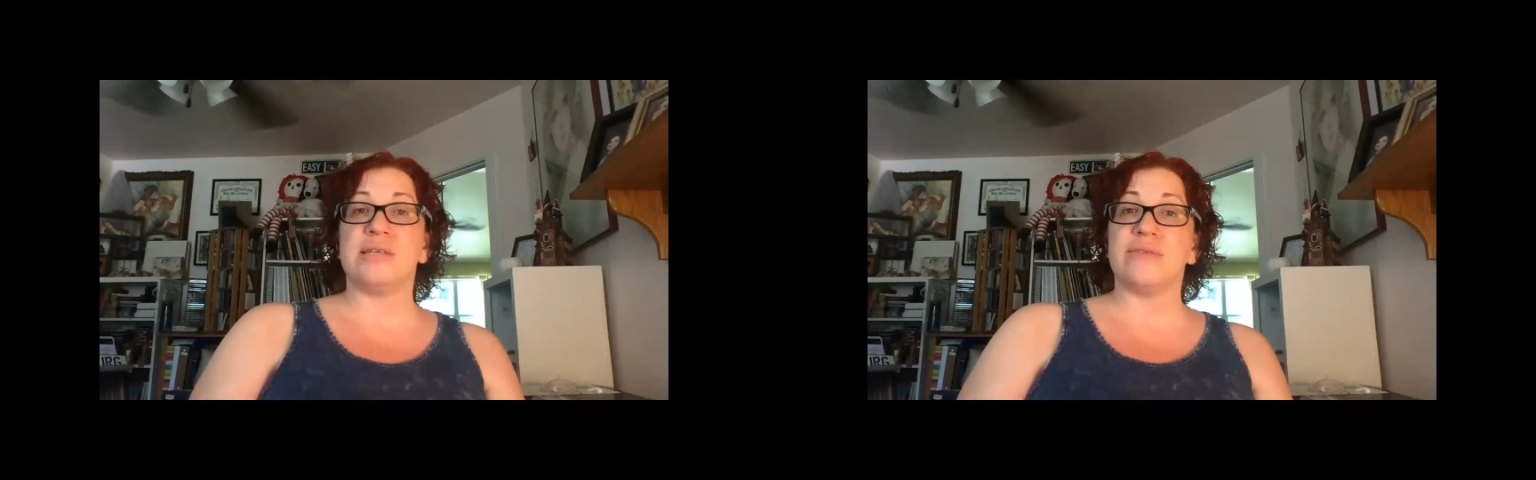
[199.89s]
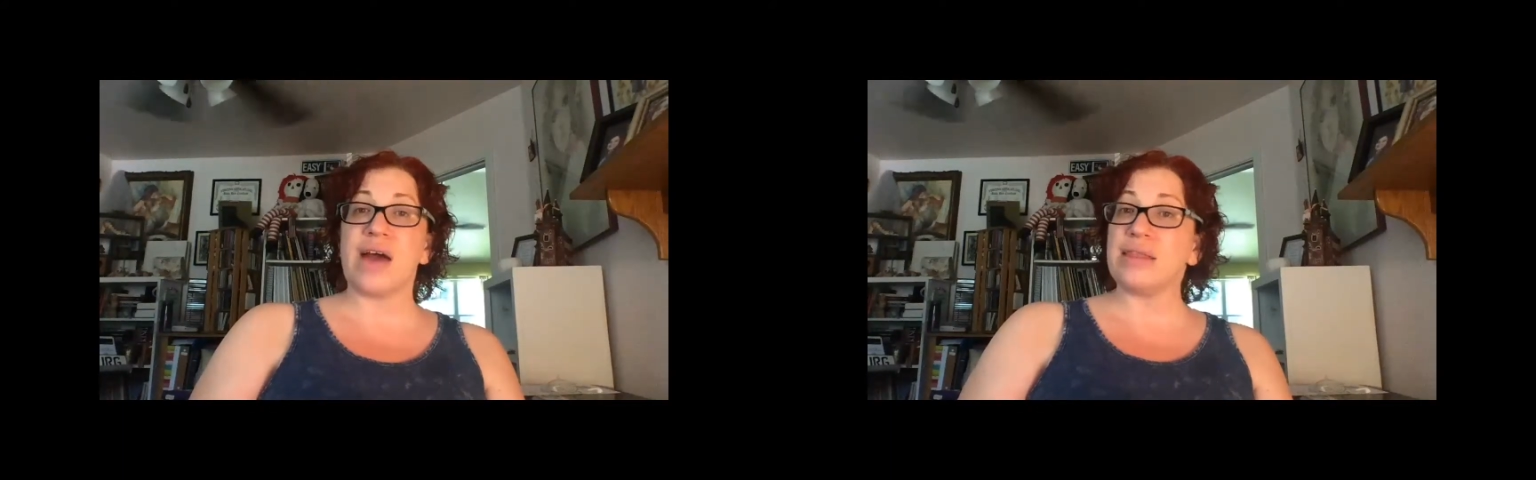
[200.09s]

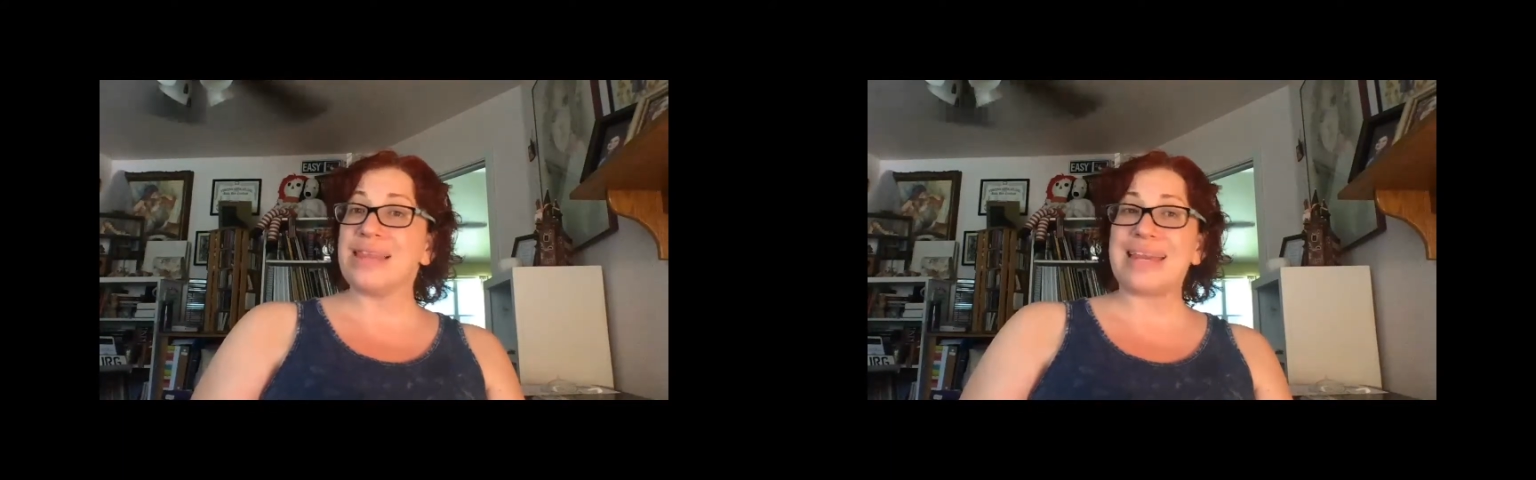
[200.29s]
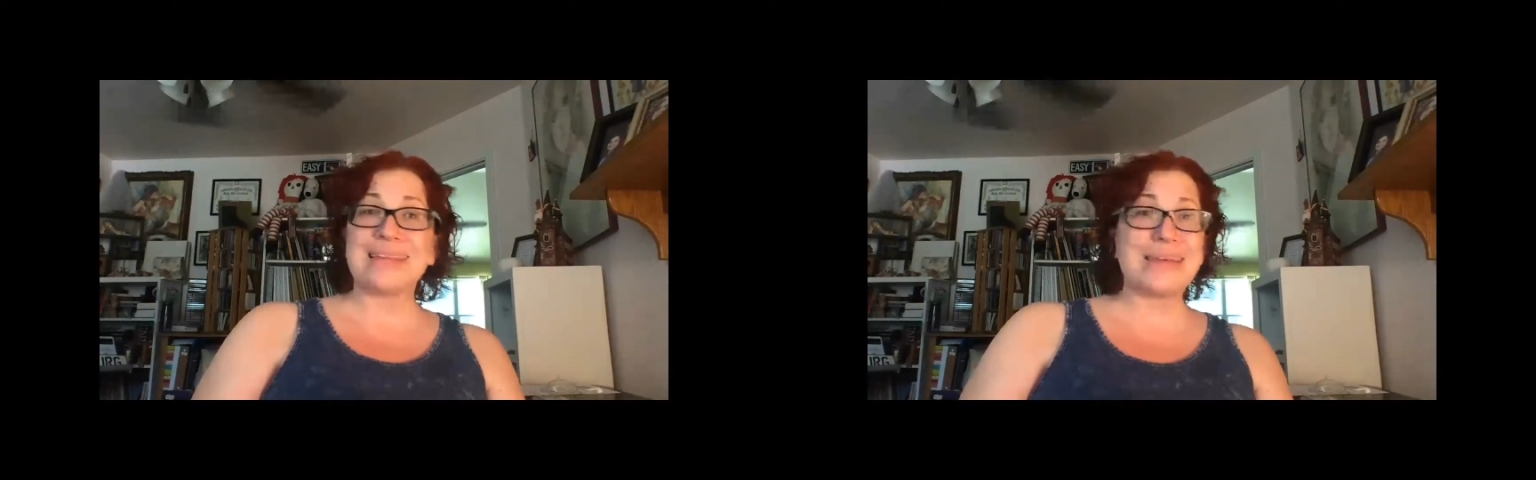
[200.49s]
of
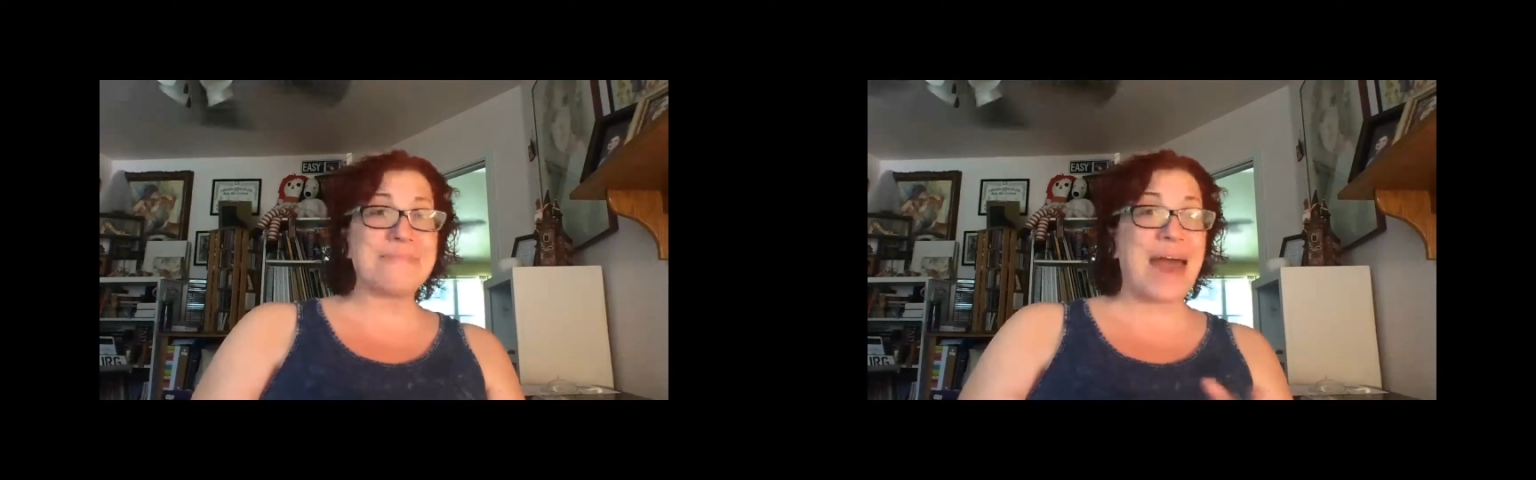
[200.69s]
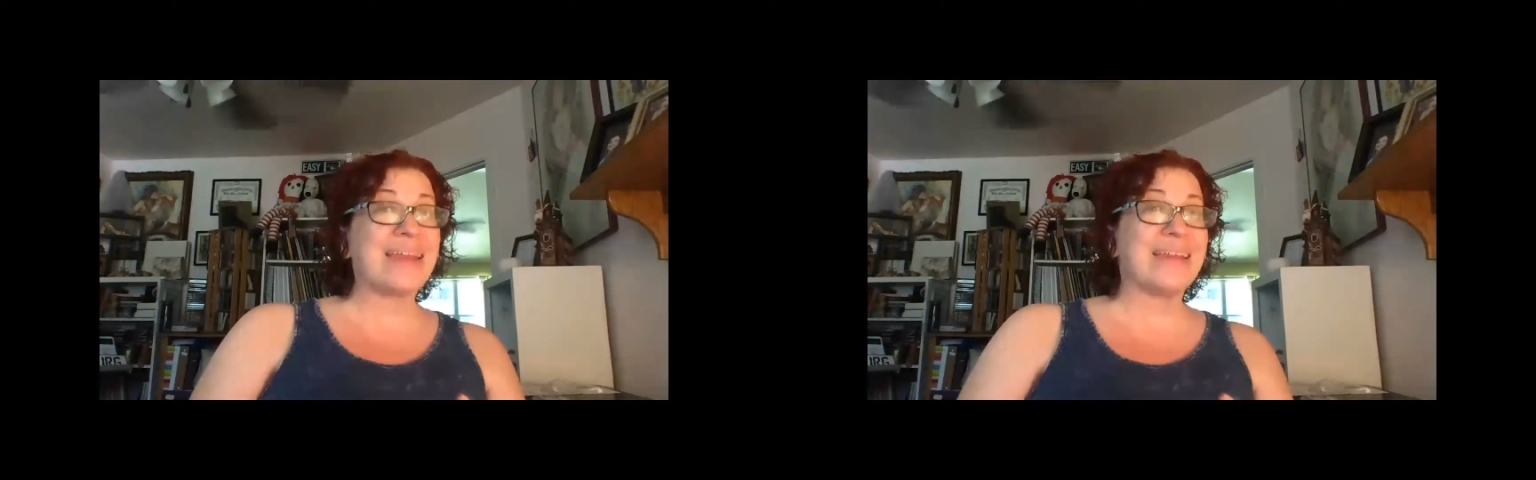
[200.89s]
letting them
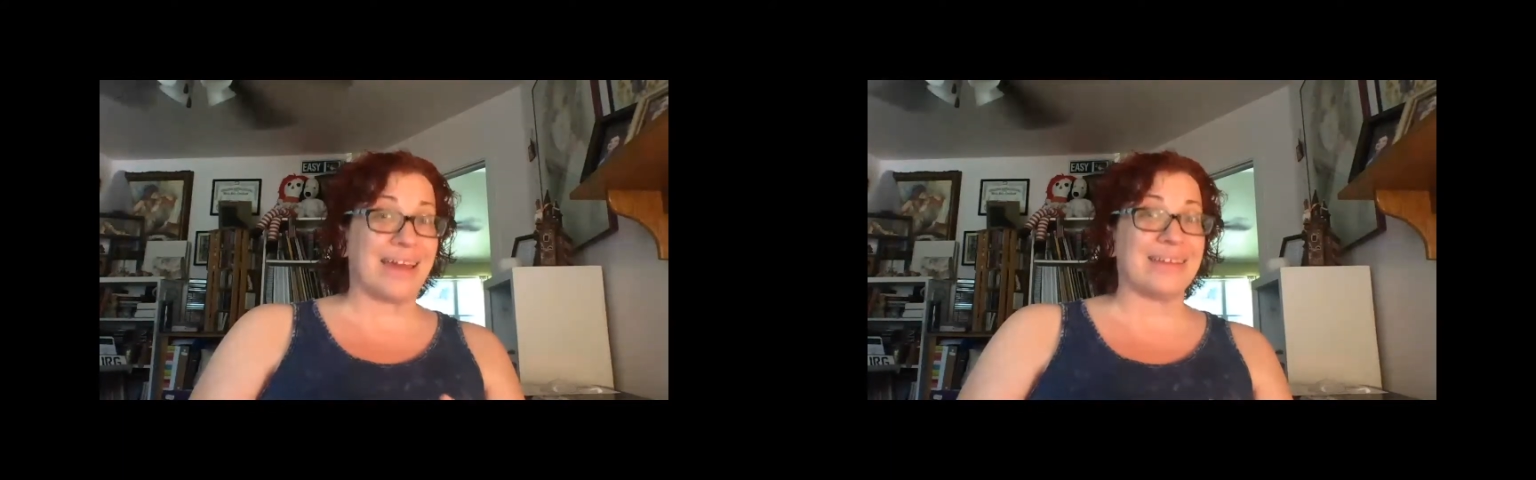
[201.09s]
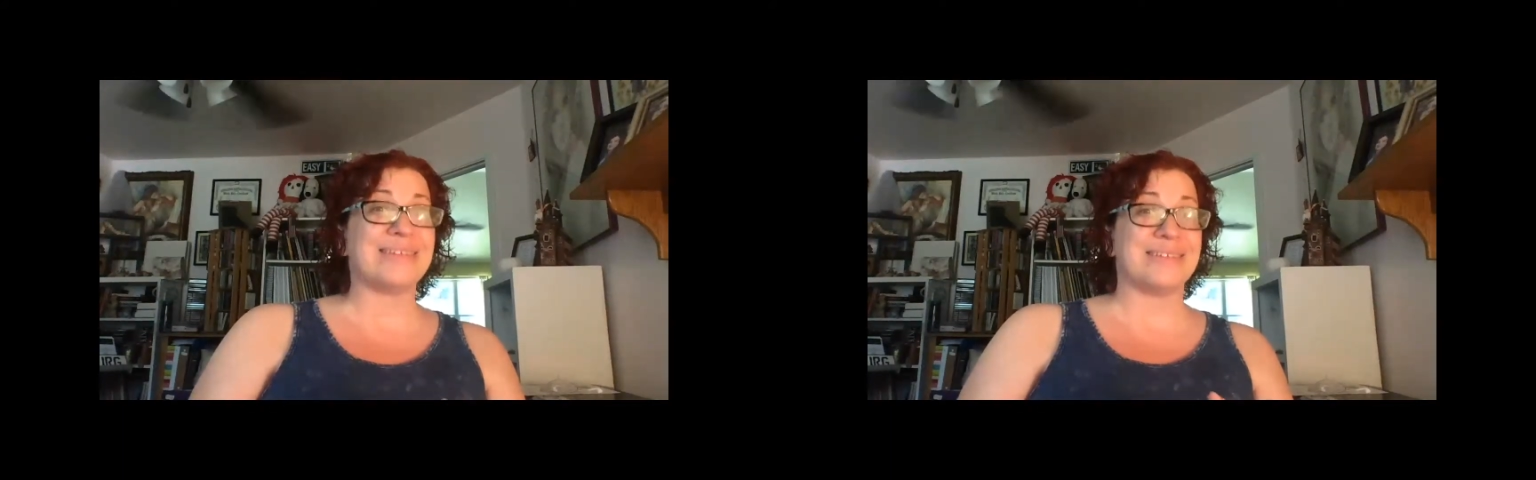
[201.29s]
edit
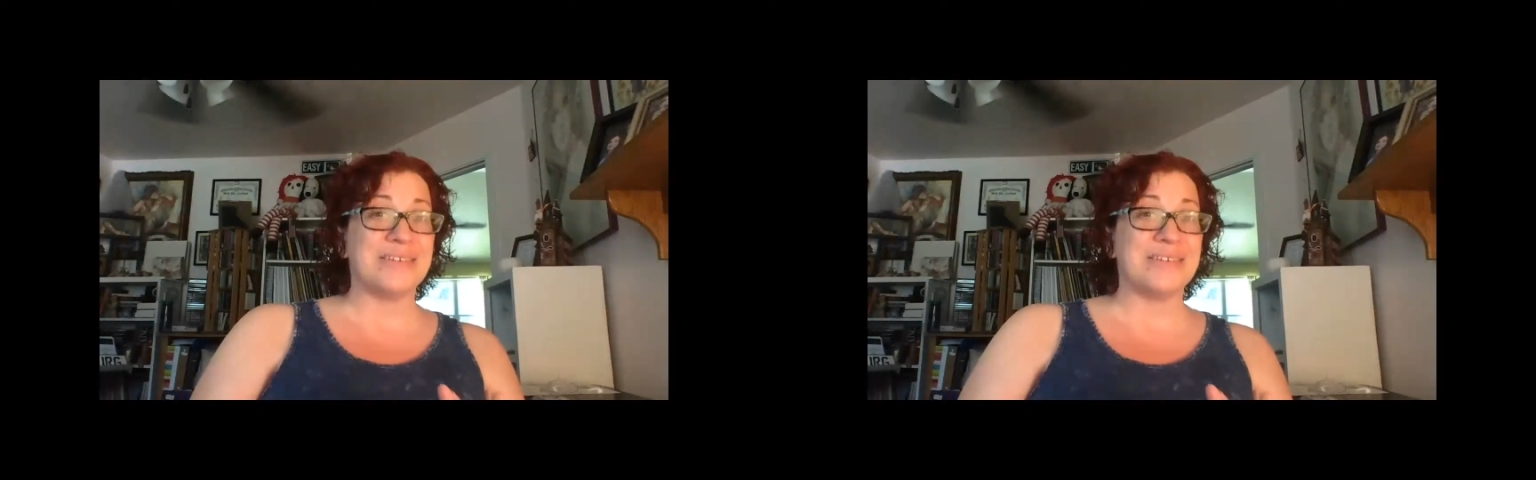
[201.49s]
it.